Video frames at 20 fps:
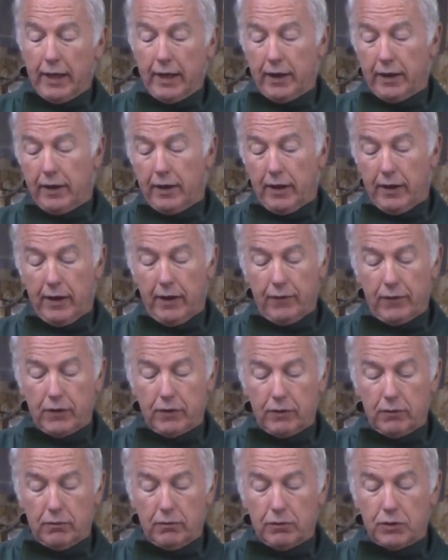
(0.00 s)
and I
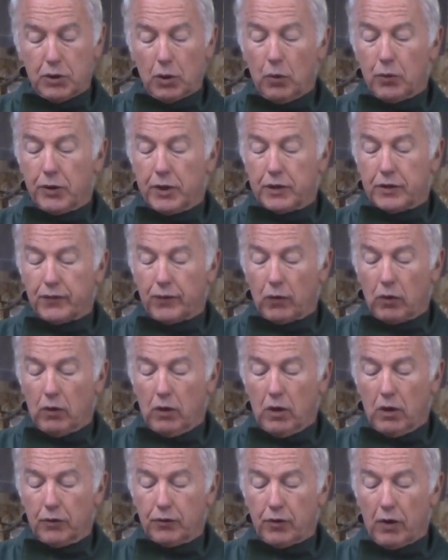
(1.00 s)
haven't shown this for a
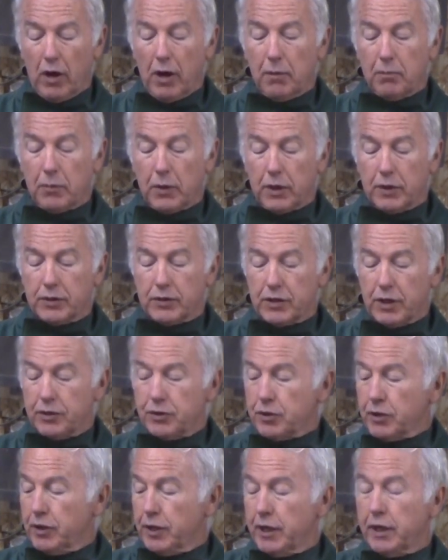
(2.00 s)
long time, but
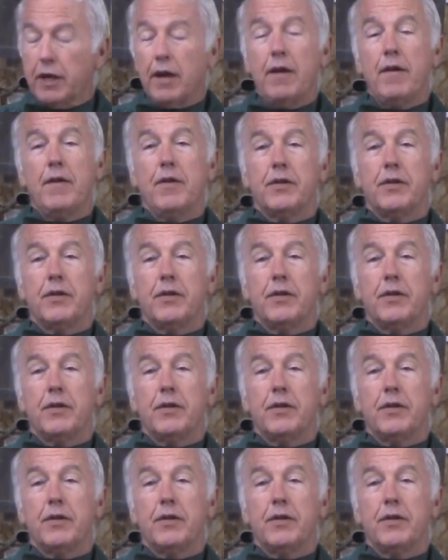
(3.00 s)
essentially